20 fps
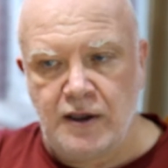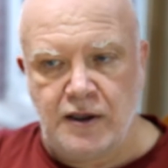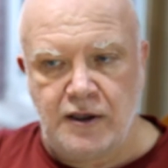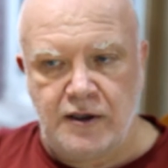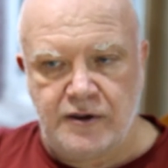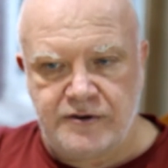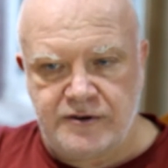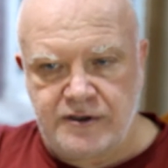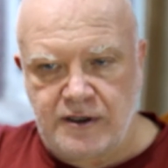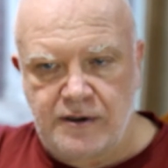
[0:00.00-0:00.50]

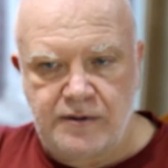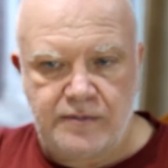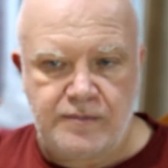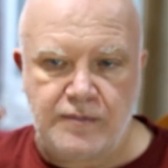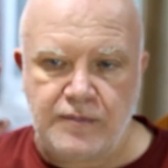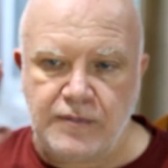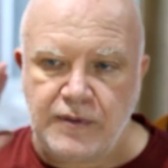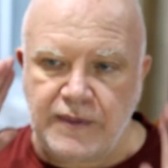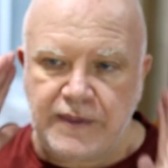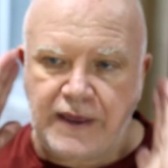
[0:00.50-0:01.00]
So
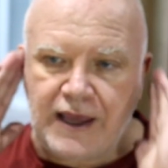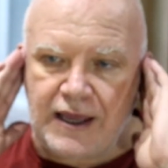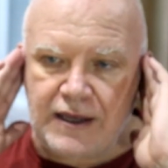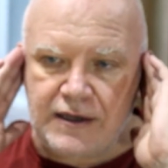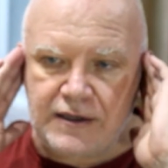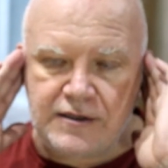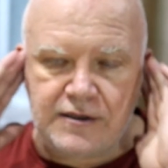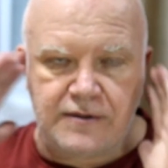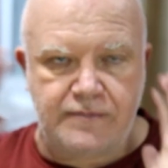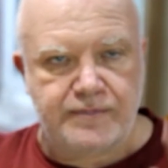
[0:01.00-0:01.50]

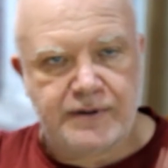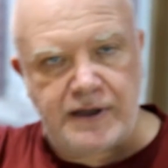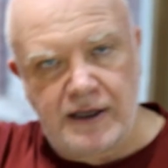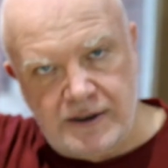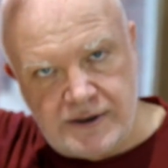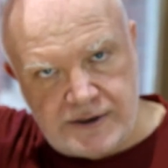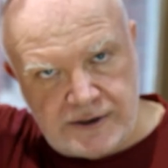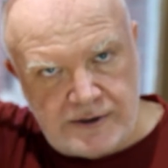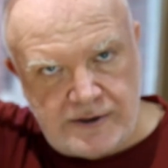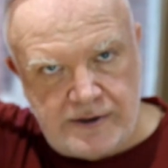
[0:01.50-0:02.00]
that
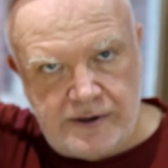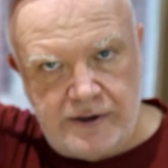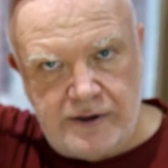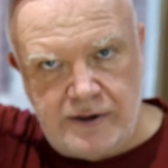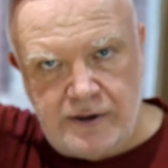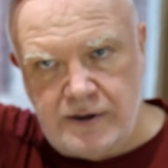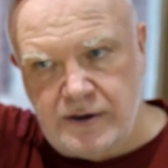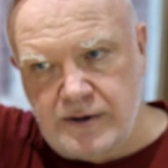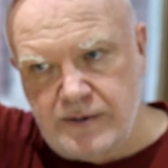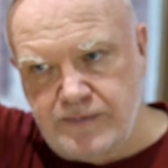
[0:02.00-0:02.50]
plus
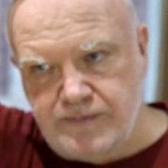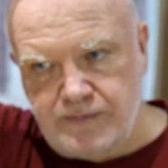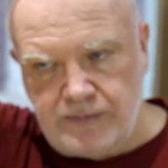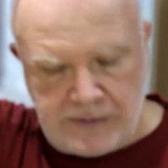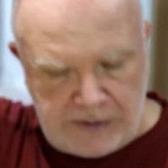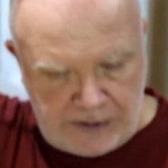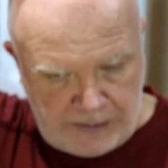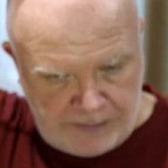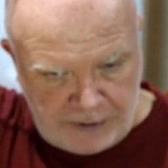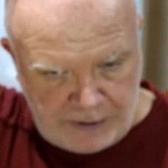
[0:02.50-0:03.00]
the
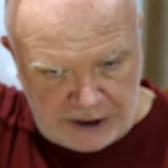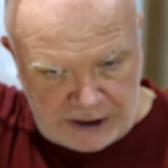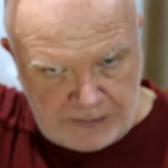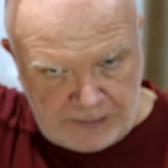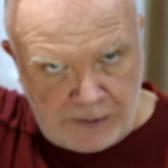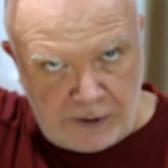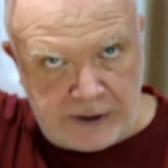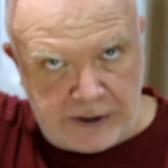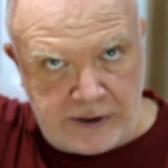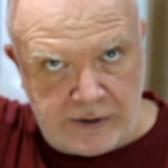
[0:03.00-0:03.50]
pressure
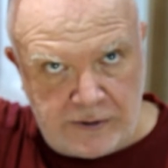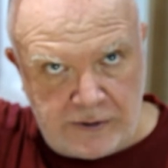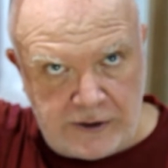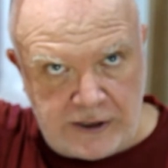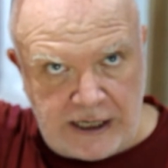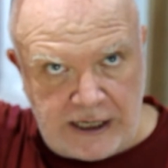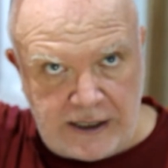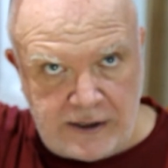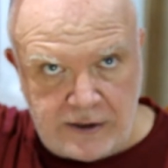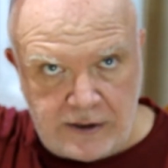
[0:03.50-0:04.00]
point on the
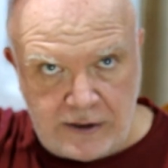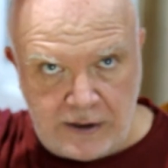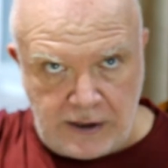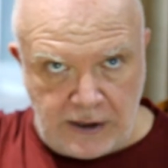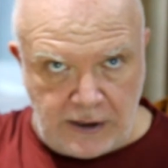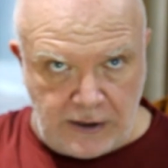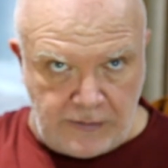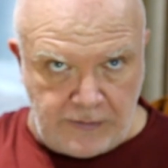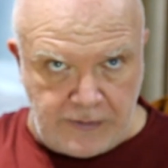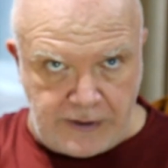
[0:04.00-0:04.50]
head
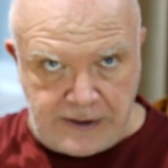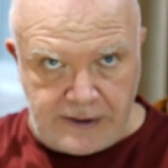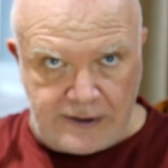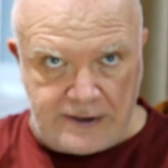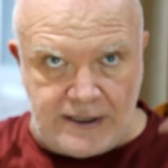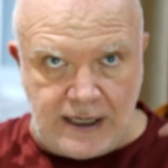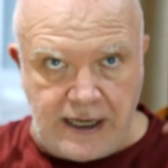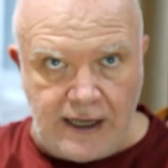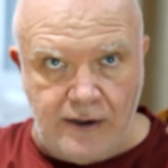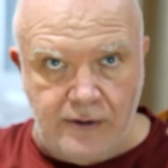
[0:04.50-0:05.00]
with the
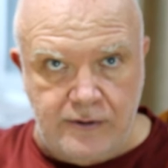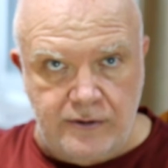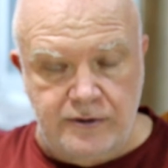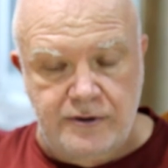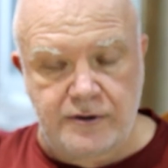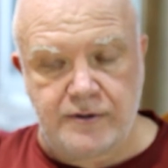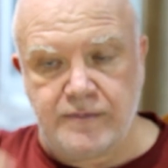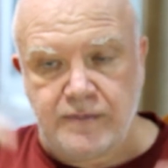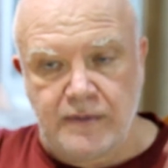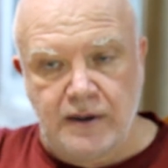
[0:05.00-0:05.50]
sound,
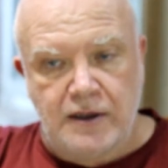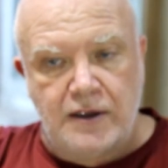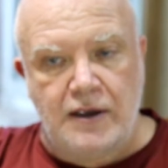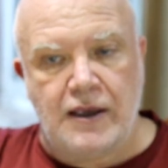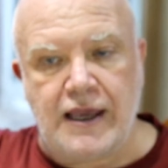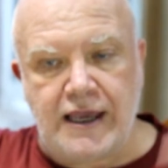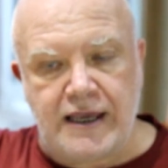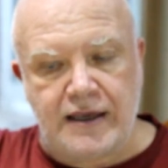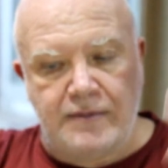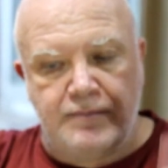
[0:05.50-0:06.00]

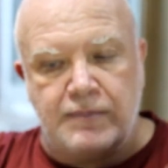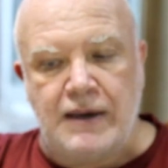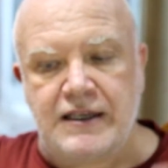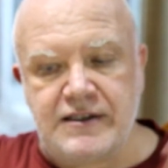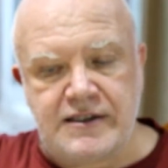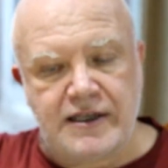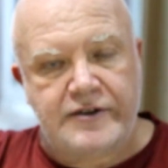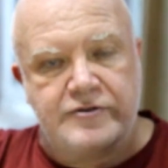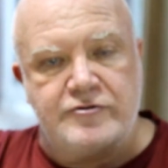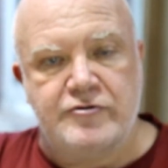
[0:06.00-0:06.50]
it makes
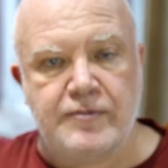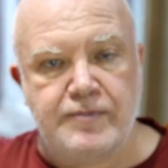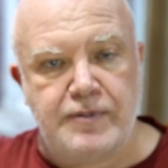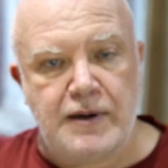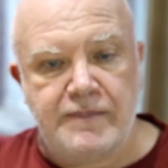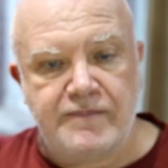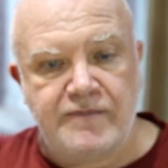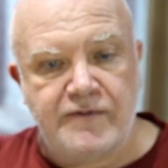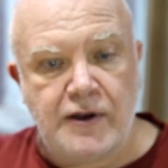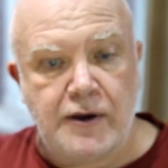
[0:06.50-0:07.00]
extra
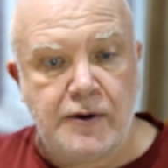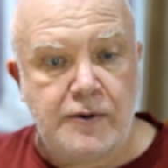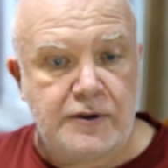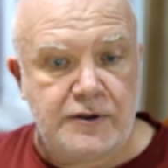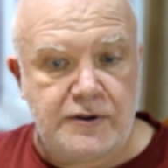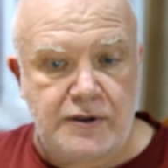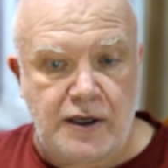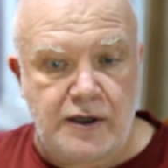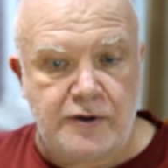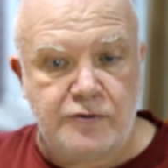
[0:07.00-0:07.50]
blood flow
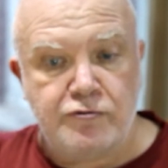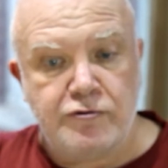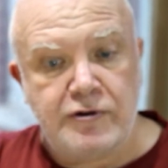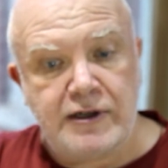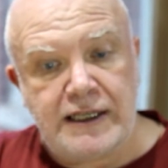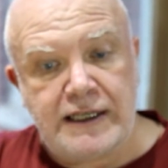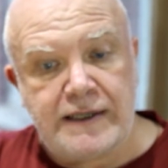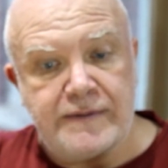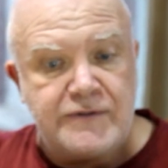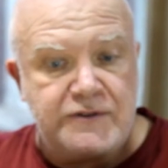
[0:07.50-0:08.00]
and
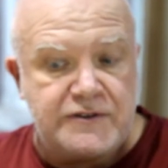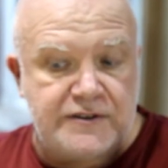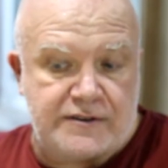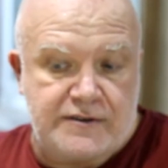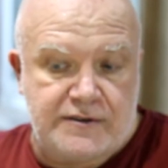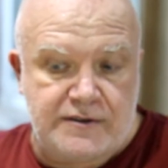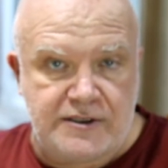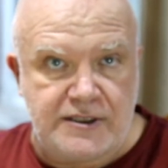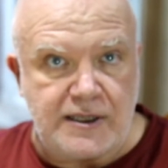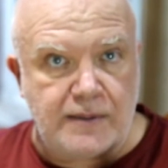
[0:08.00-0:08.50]

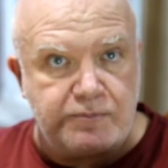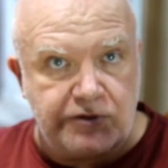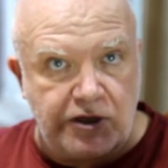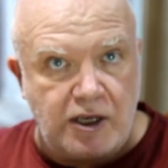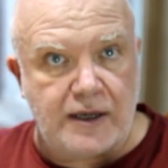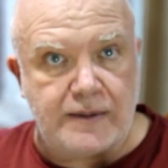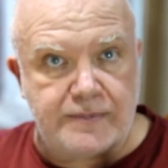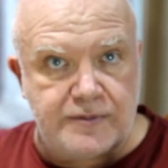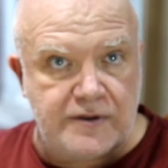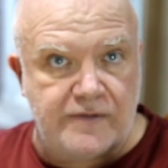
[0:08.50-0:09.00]
relieves some
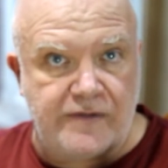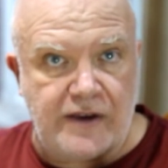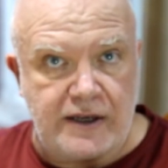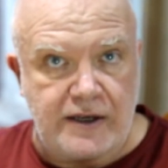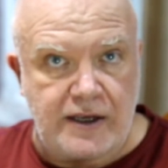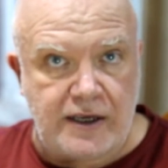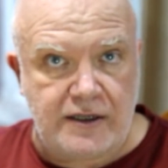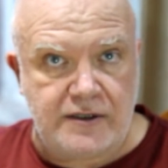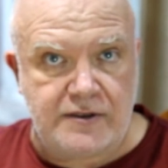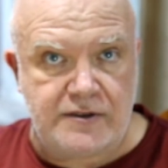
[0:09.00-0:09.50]
types of
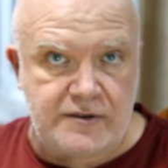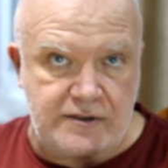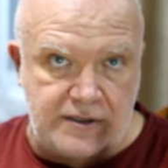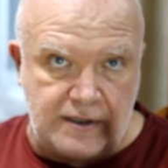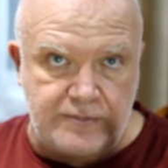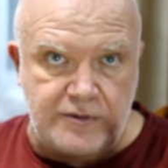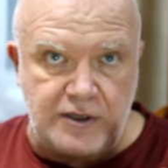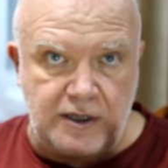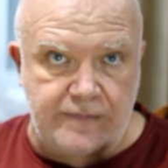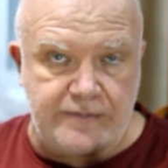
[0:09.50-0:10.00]
headaches and
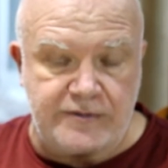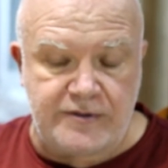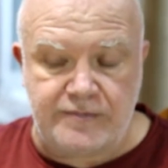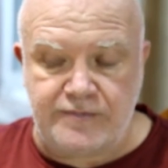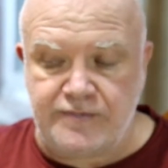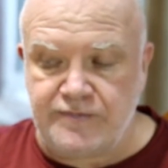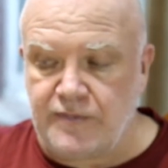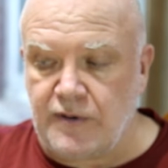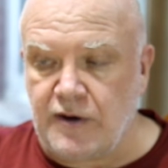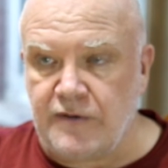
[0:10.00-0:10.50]
some types
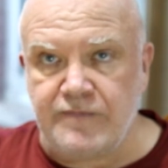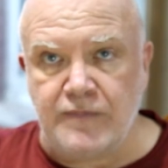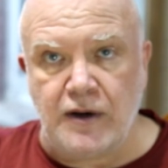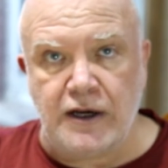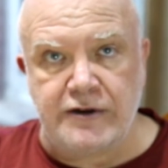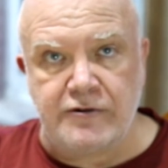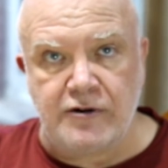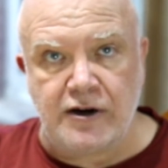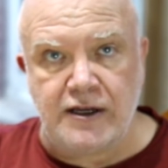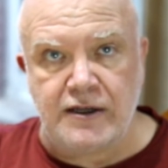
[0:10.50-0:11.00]
of
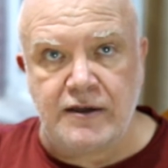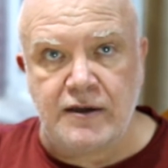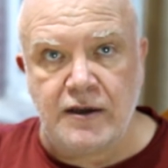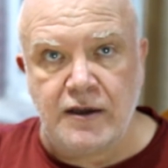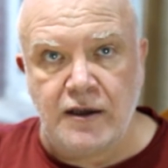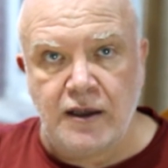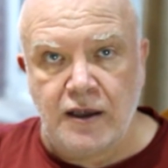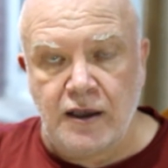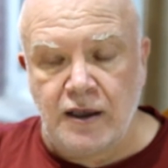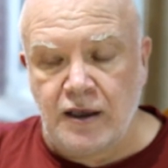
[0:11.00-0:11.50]
migraine,
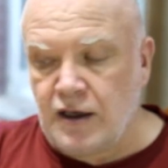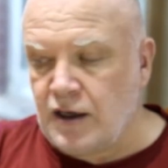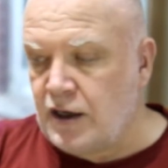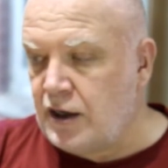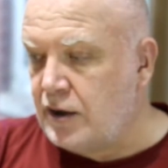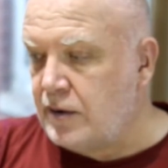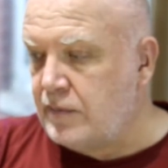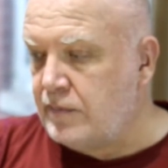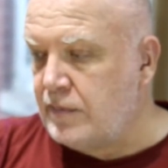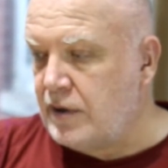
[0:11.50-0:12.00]

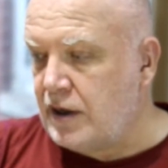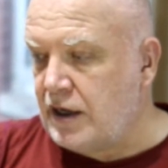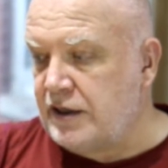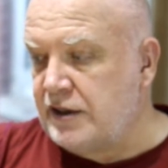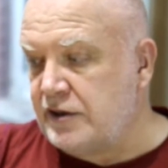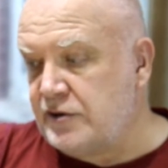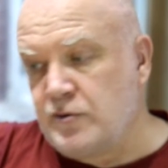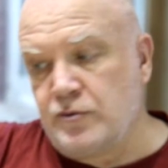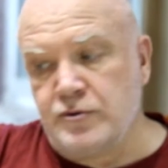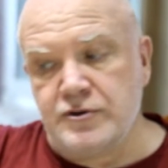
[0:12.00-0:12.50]
and
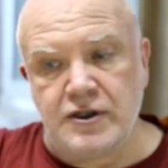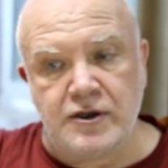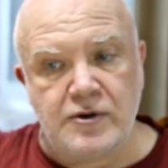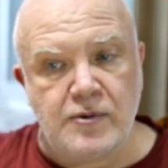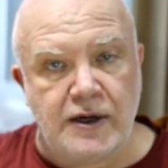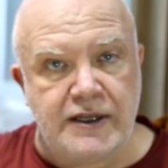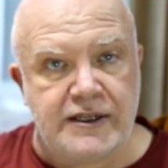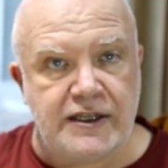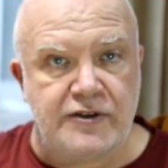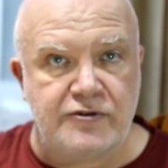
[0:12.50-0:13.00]
is also
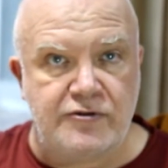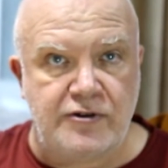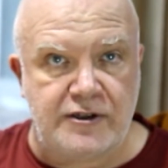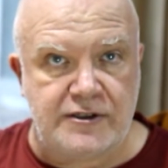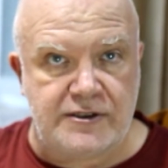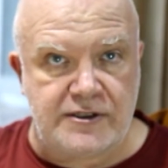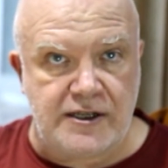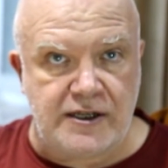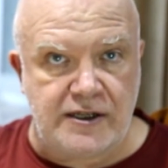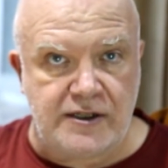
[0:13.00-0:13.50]
quite
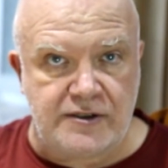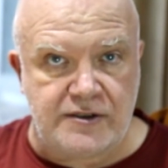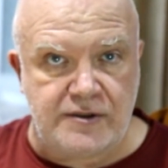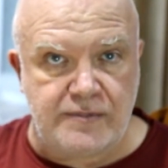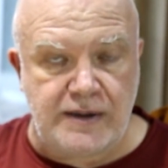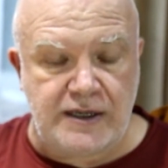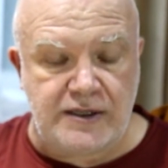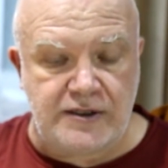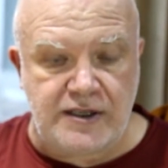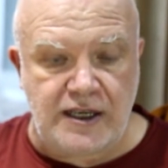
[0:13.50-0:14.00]
interesting as a
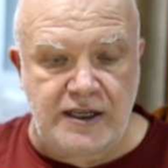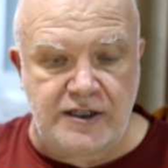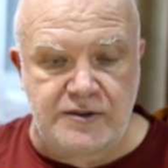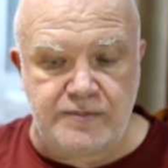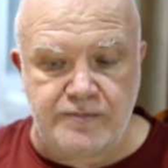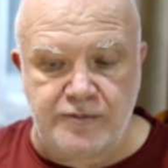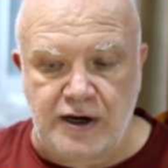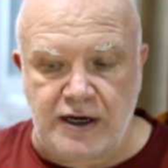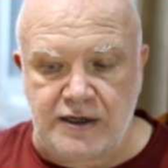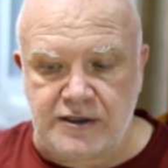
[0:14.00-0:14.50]
meditation
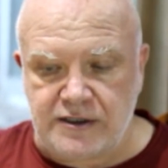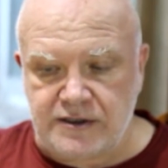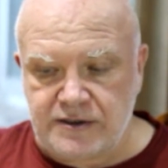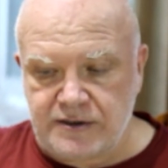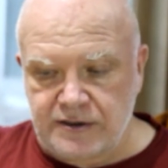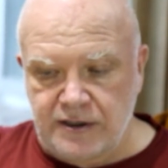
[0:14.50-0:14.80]
practice.